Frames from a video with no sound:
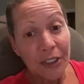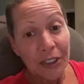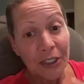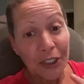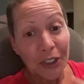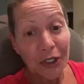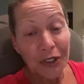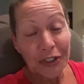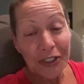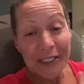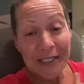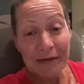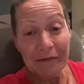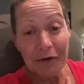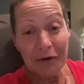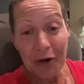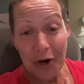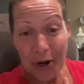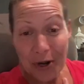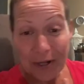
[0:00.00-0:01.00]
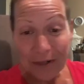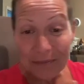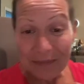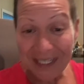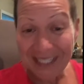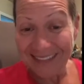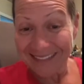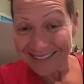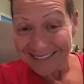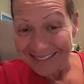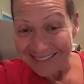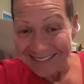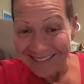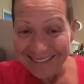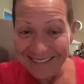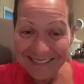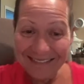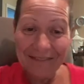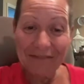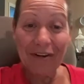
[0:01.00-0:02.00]
nurse never called me
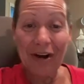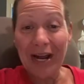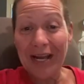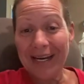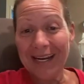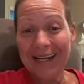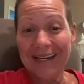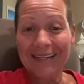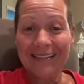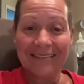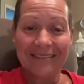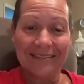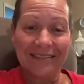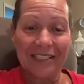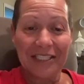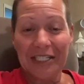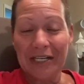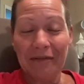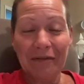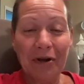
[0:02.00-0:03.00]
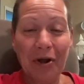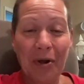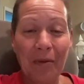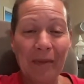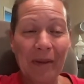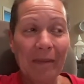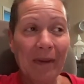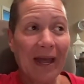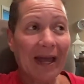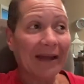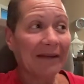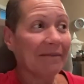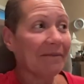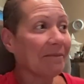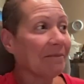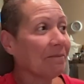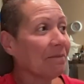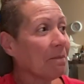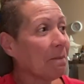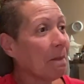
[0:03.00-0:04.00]
Friday. She never called me back.
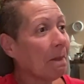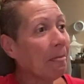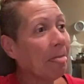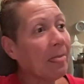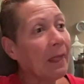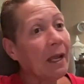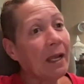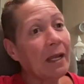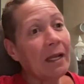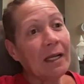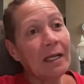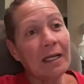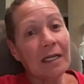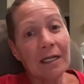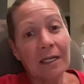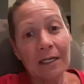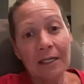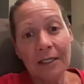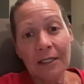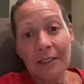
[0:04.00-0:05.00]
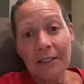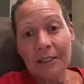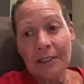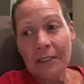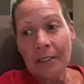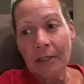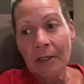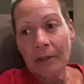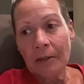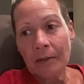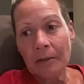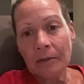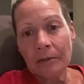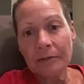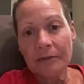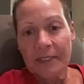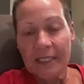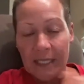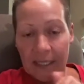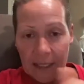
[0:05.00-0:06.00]

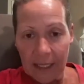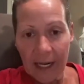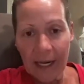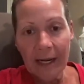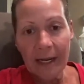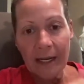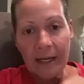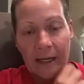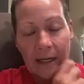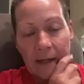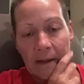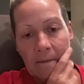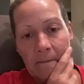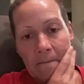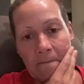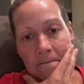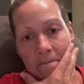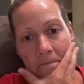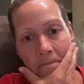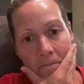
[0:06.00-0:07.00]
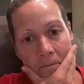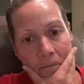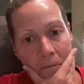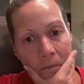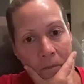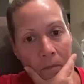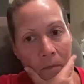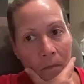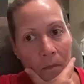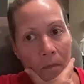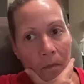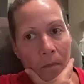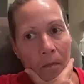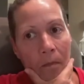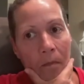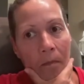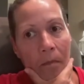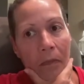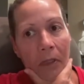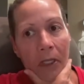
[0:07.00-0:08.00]
So, today,
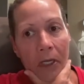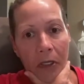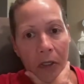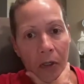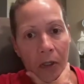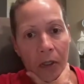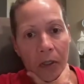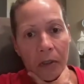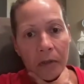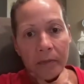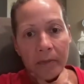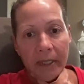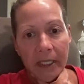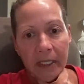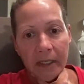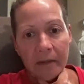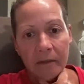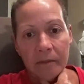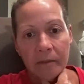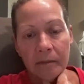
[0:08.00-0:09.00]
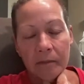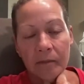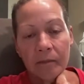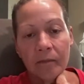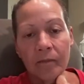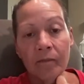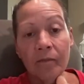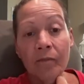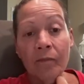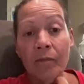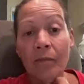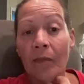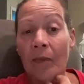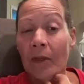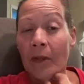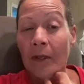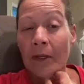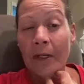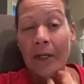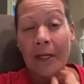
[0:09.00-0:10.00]
they called me.
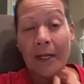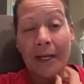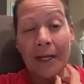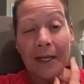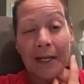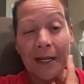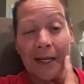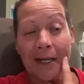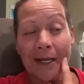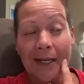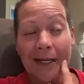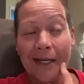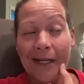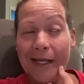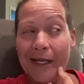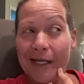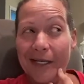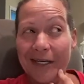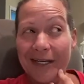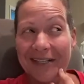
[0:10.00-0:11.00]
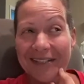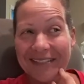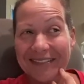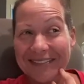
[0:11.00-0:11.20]
And,